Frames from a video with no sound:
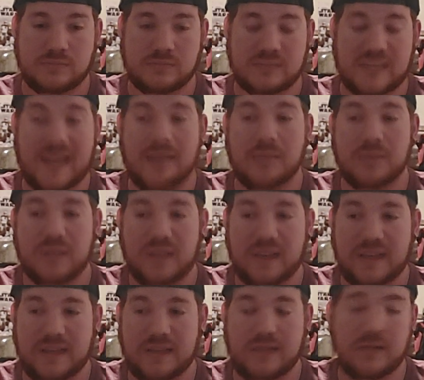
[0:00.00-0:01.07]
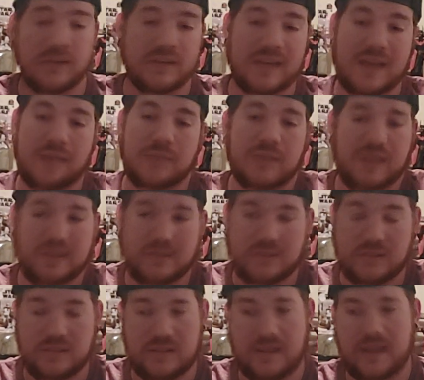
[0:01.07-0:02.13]
gameplay. You know, the gameplay is the
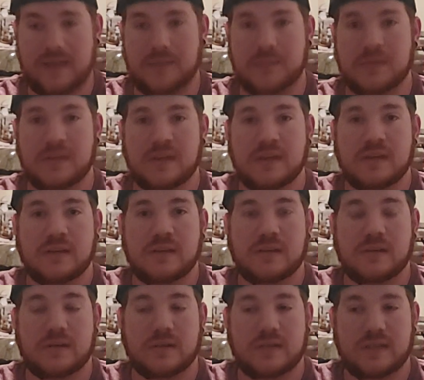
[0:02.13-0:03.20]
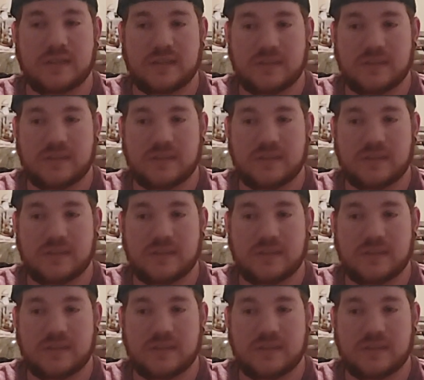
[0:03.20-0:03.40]
same. You're in